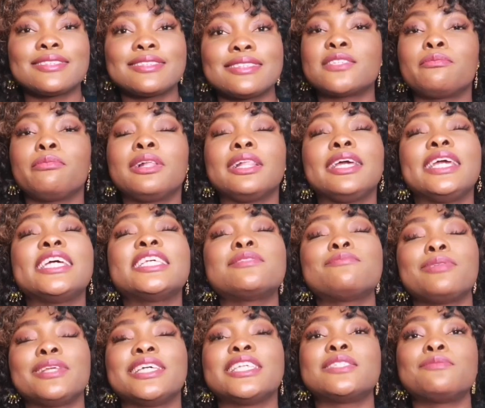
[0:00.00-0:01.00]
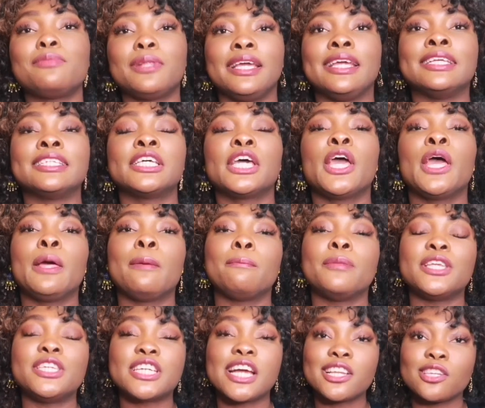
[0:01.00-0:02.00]
And please
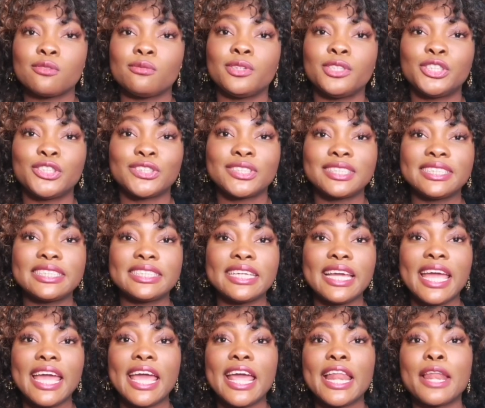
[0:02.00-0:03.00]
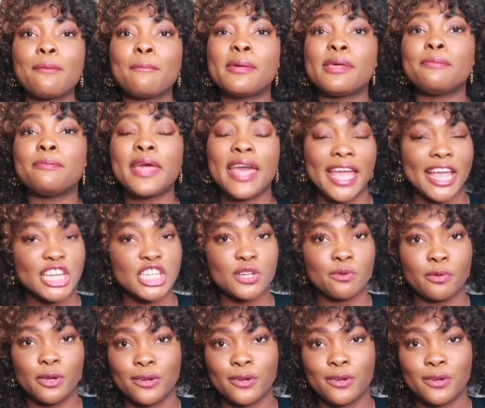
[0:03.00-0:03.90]
be gentle with your skin, be patient with your